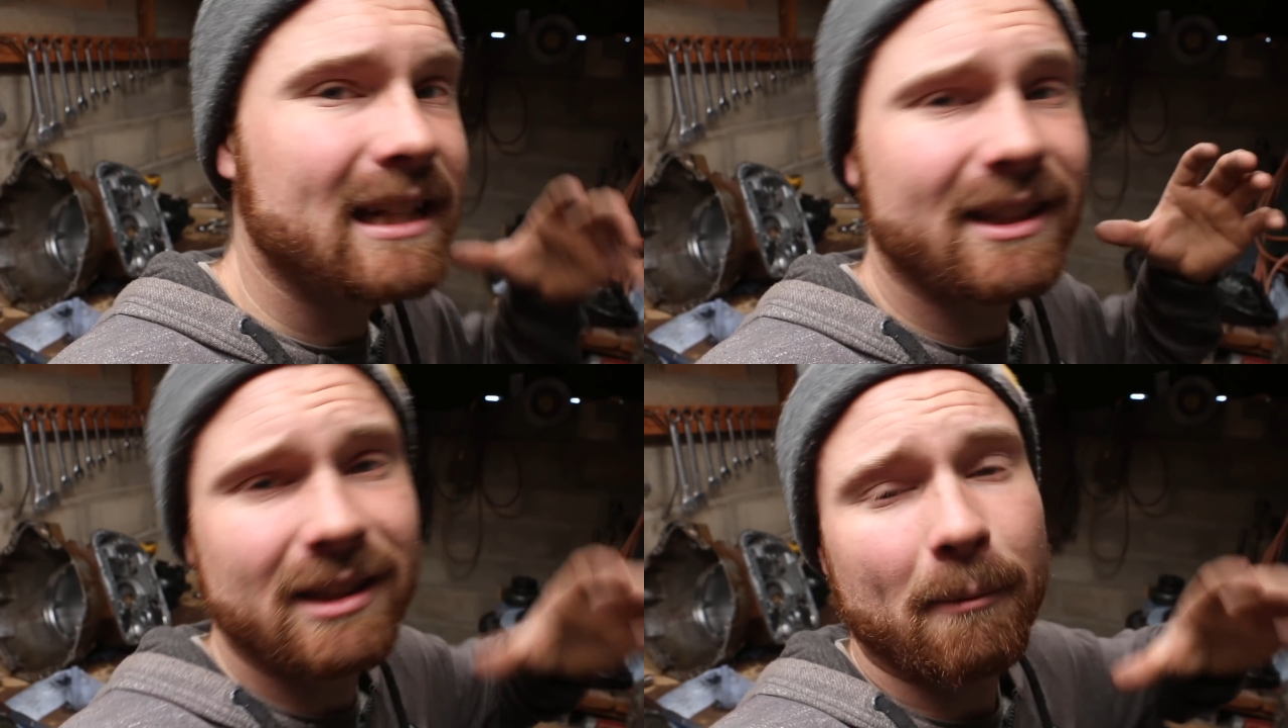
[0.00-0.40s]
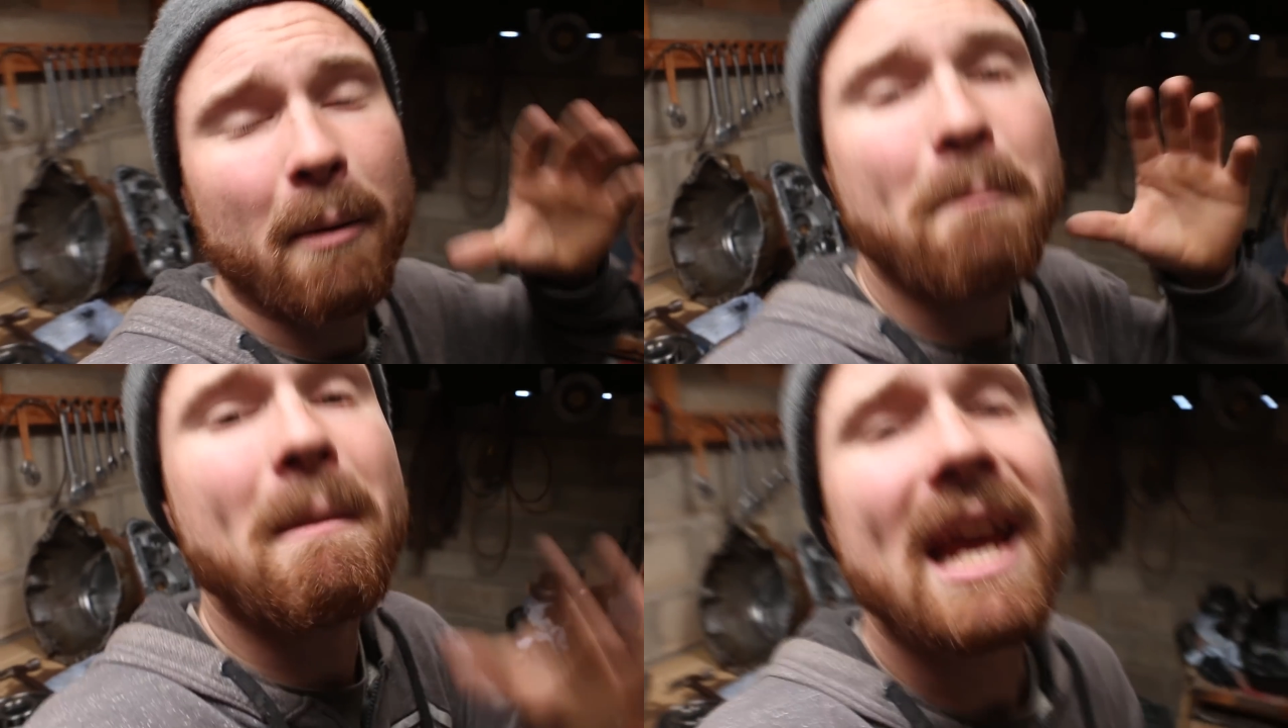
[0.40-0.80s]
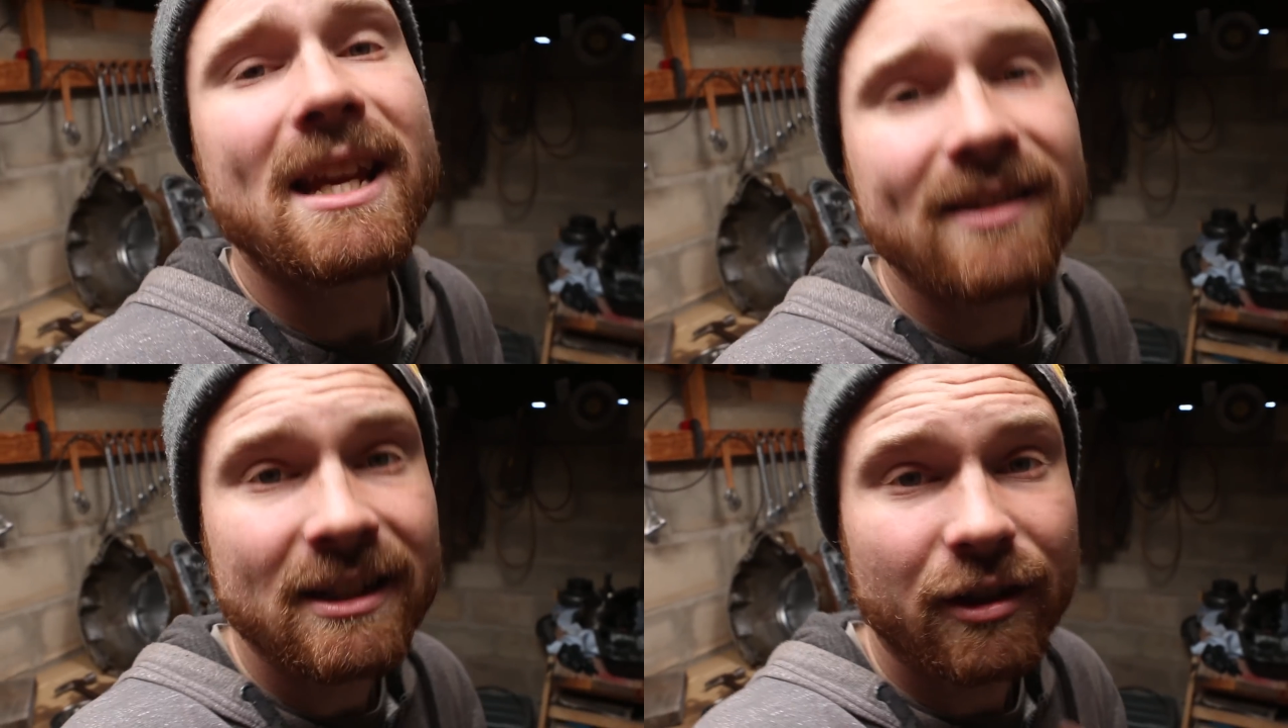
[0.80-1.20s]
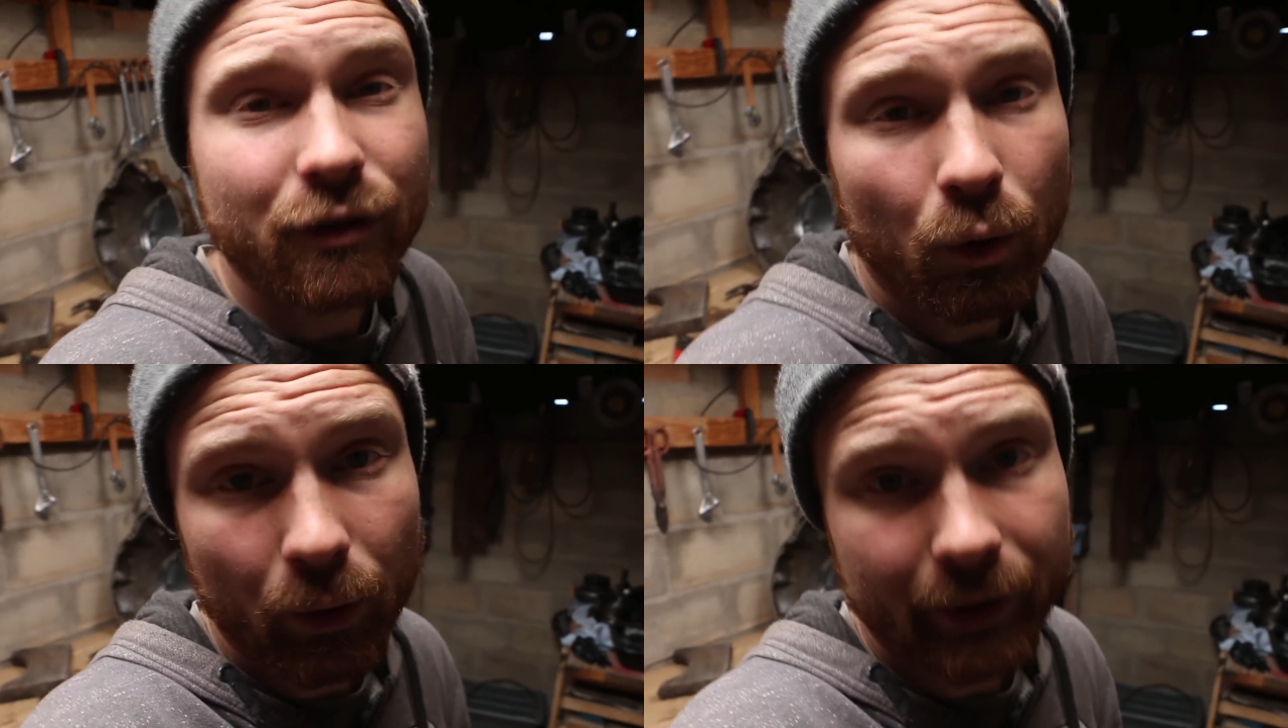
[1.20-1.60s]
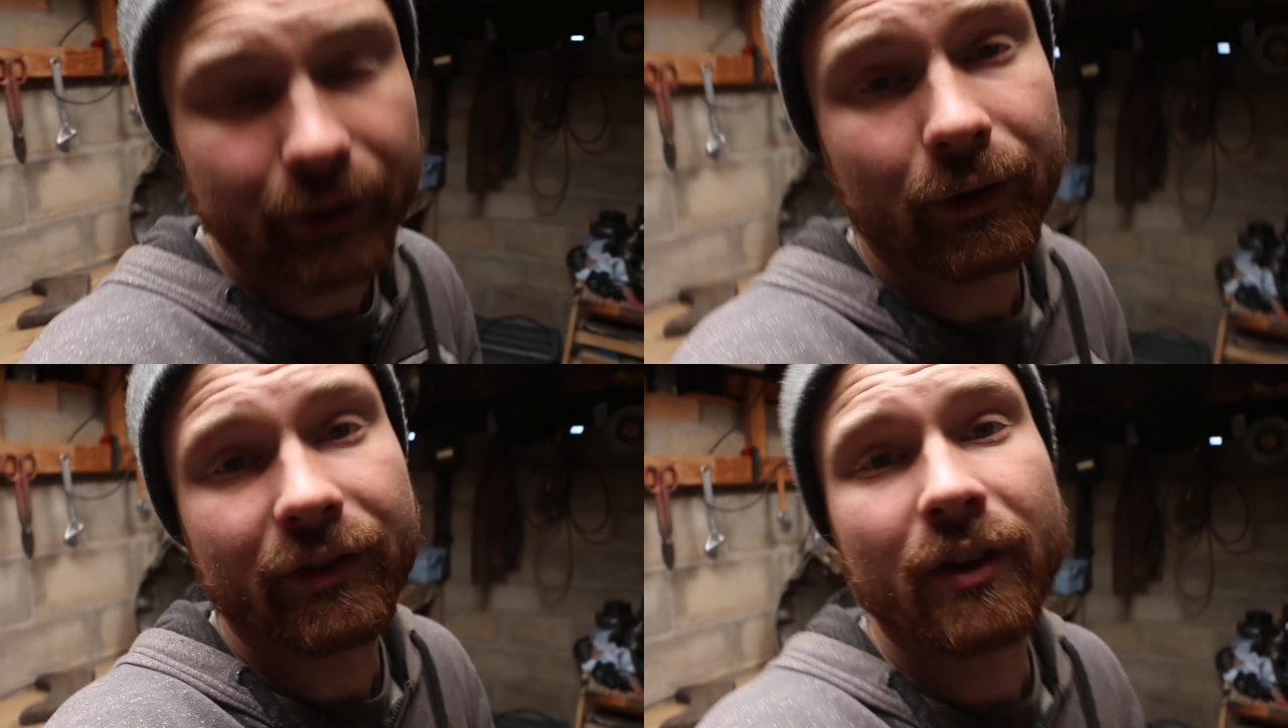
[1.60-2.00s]
does some amazing
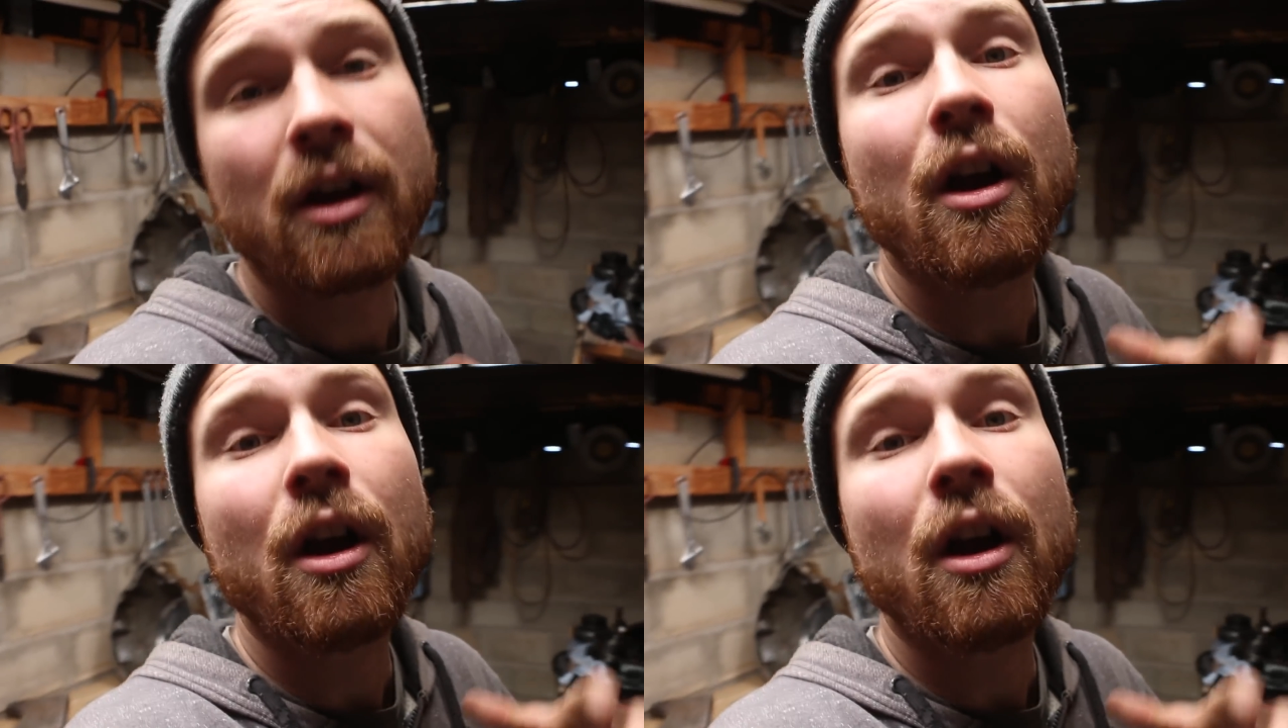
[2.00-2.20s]
tutorials